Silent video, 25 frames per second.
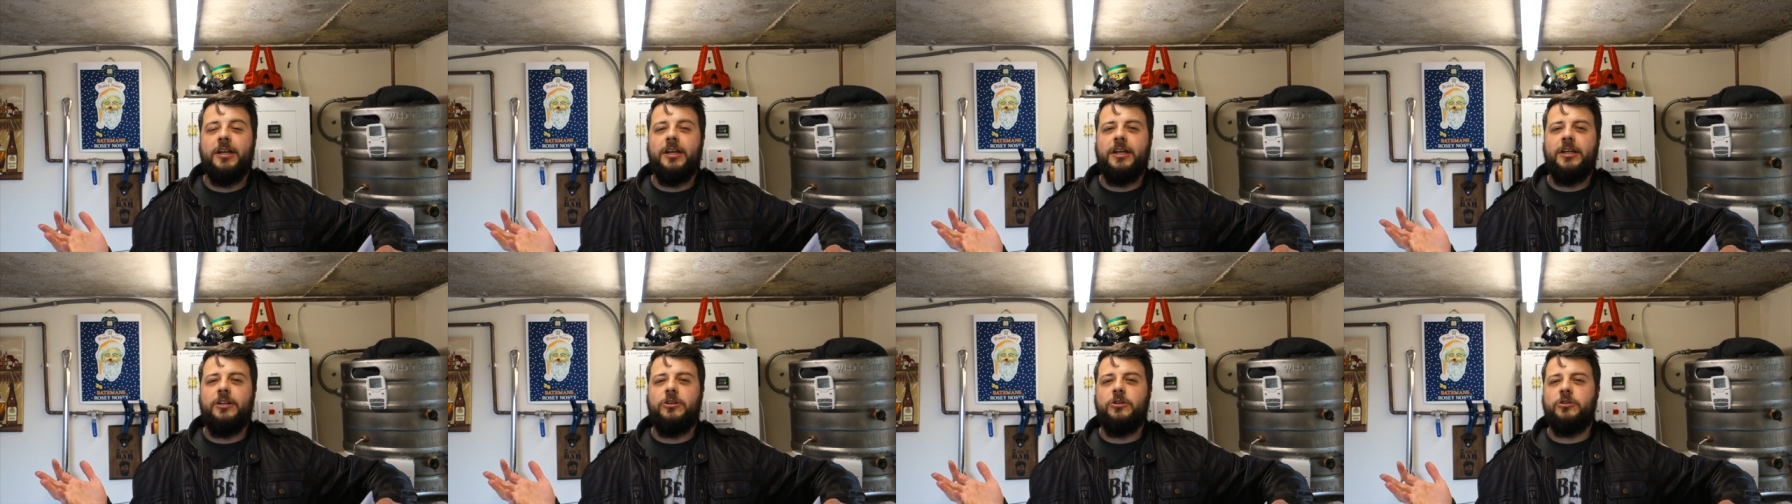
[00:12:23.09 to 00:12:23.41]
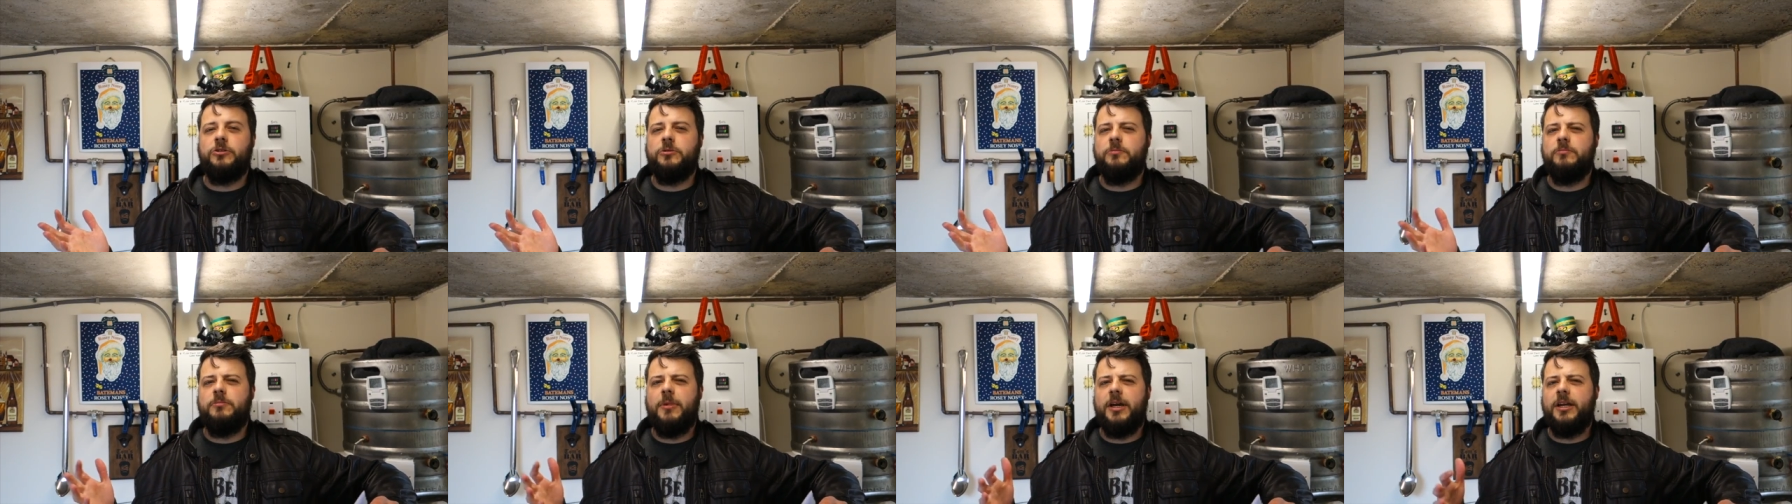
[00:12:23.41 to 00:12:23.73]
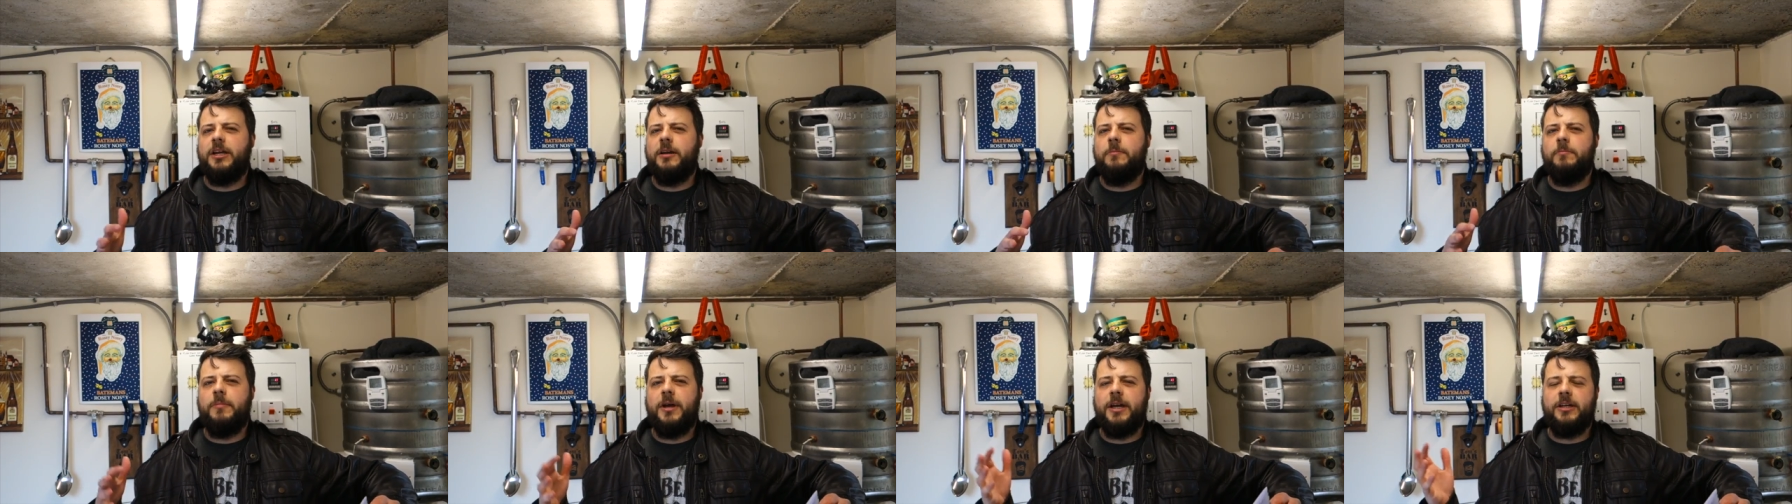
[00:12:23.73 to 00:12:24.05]
it doesn't
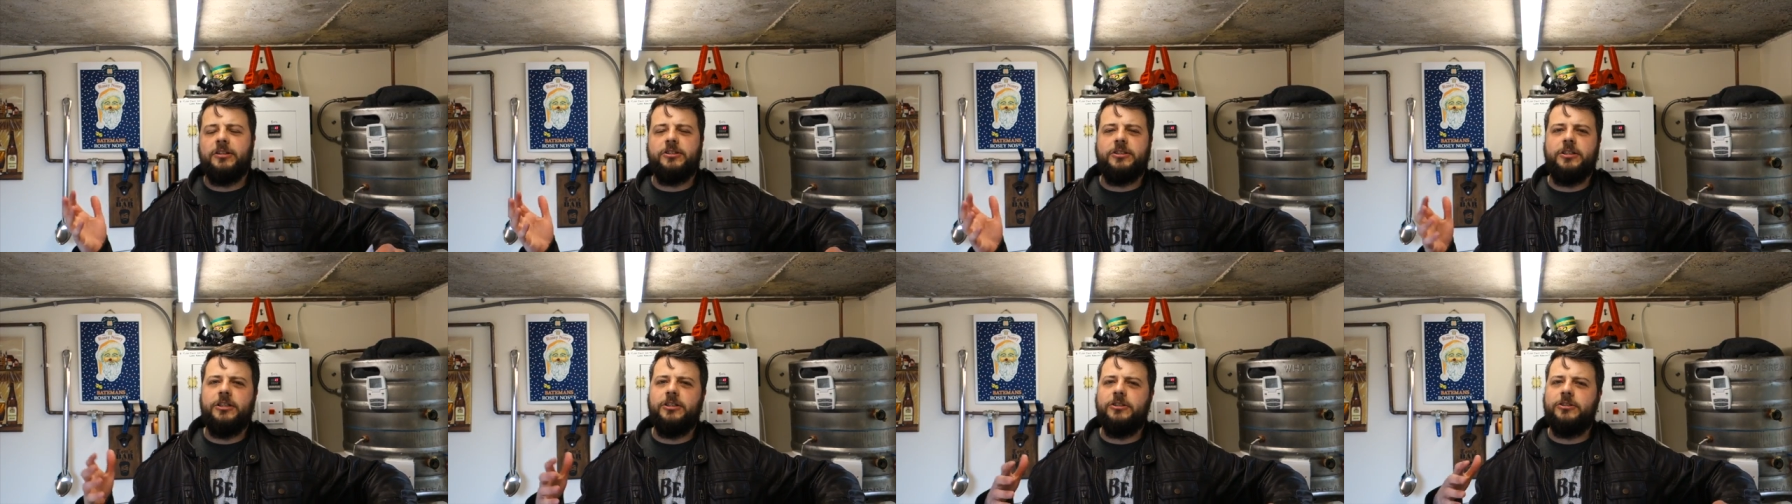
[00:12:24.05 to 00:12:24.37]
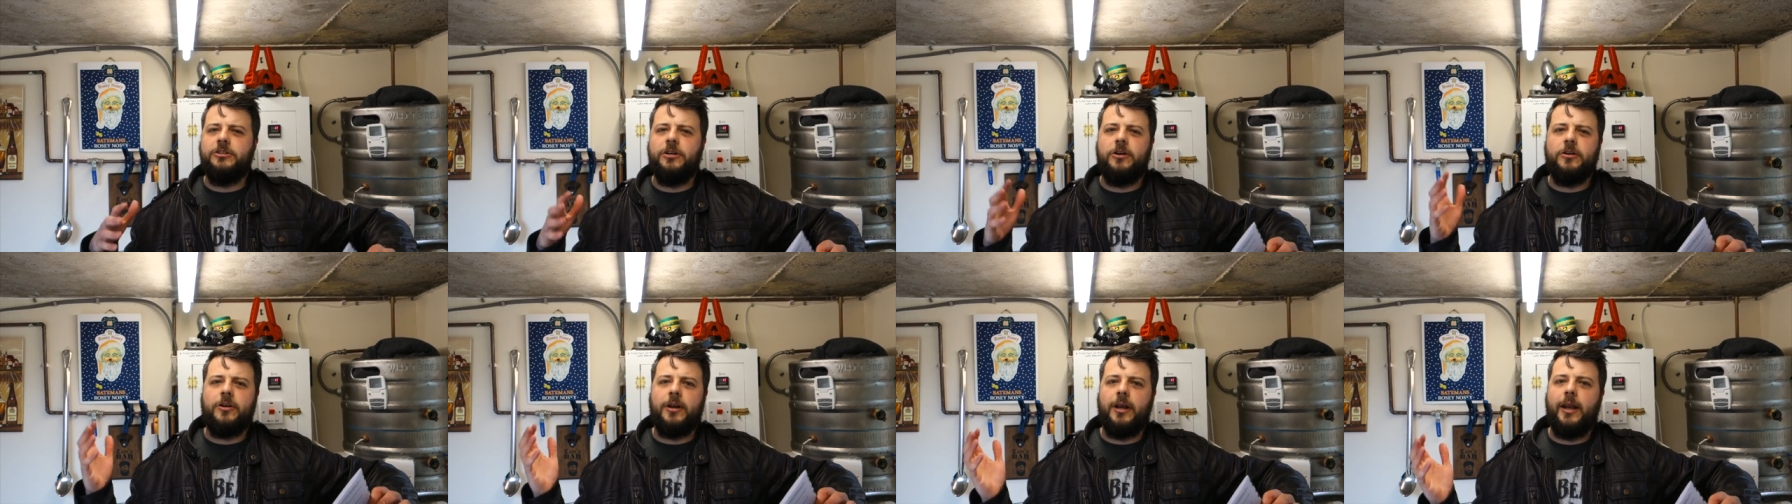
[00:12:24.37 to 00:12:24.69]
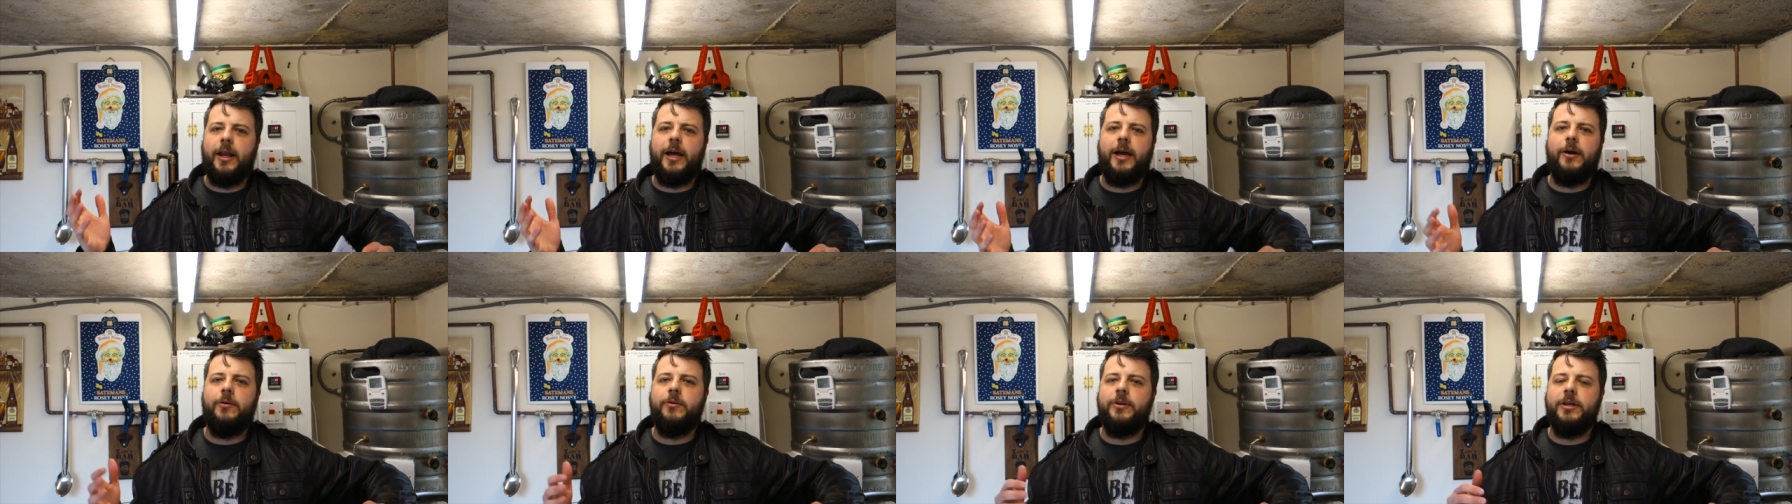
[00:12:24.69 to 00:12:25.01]
make a mess, and it's not
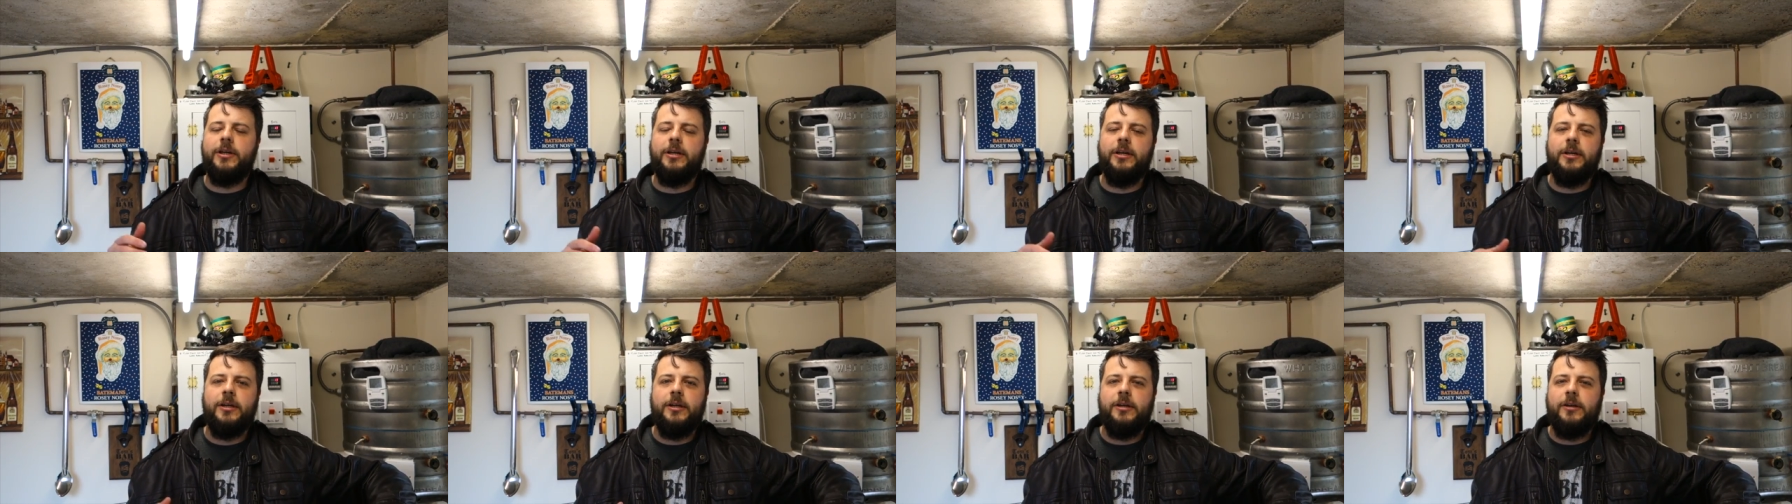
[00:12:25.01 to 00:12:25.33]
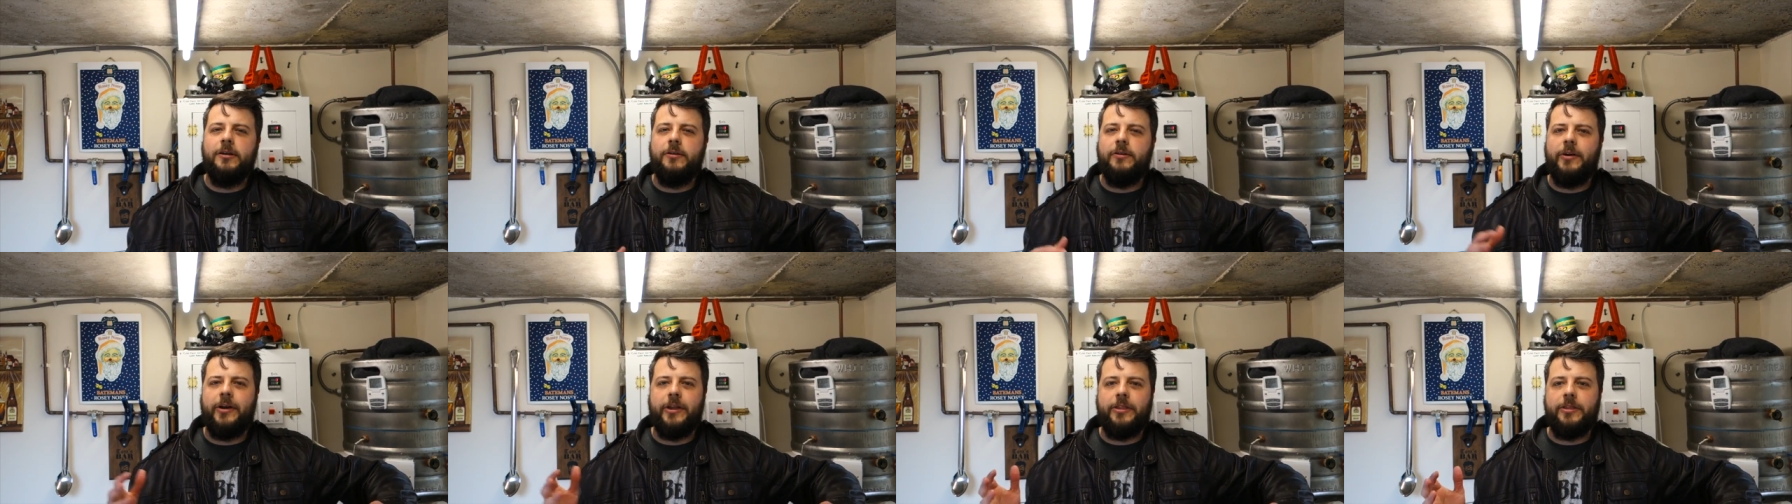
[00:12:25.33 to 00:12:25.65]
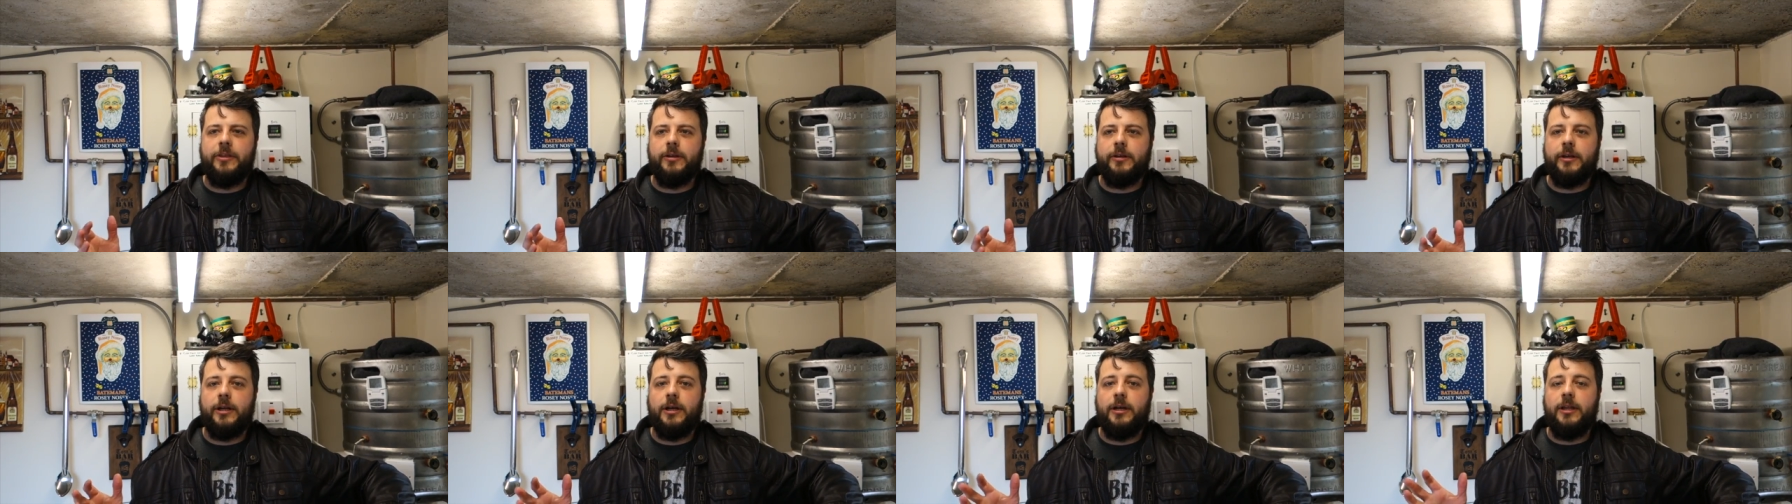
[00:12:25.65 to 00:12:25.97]
cloudy or
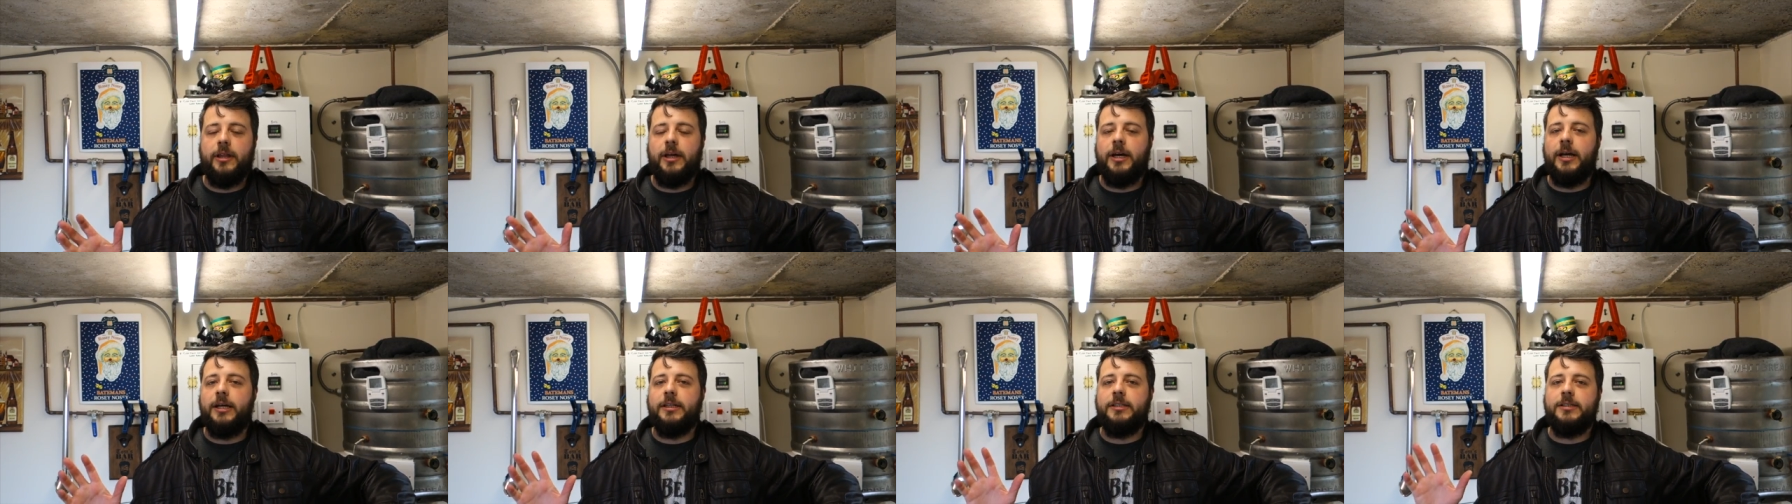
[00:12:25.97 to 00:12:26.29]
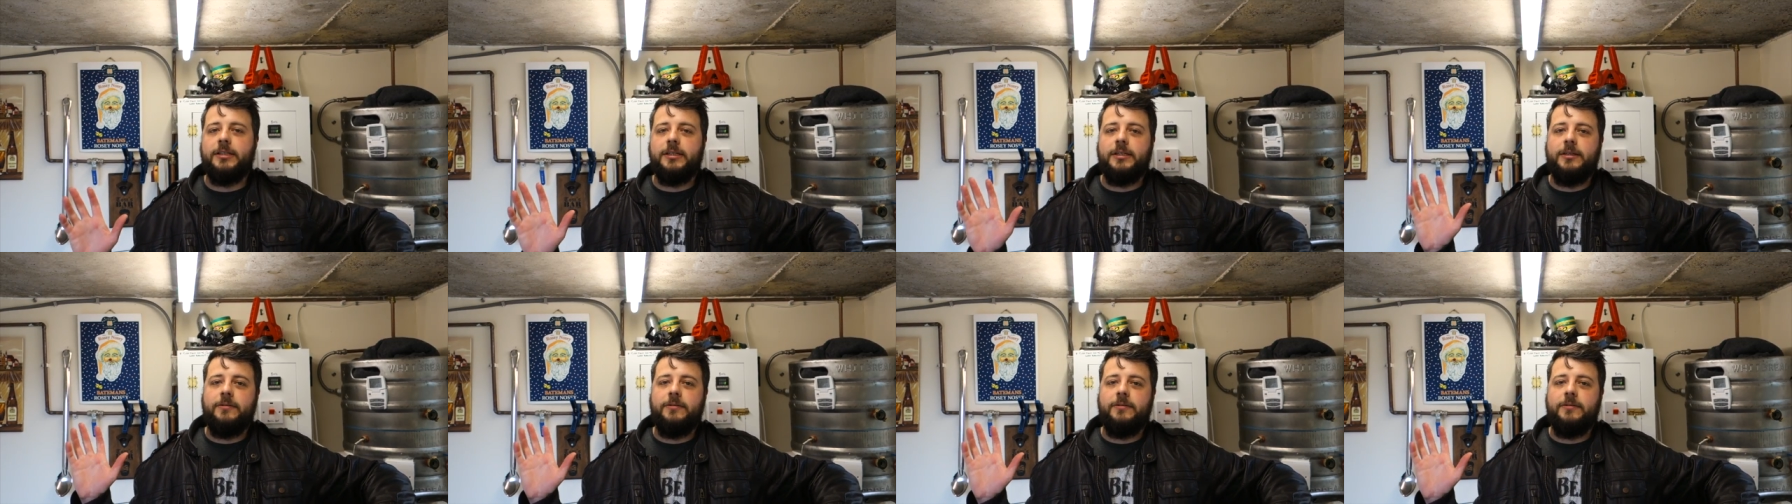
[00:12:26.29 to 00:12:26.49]
anything like that.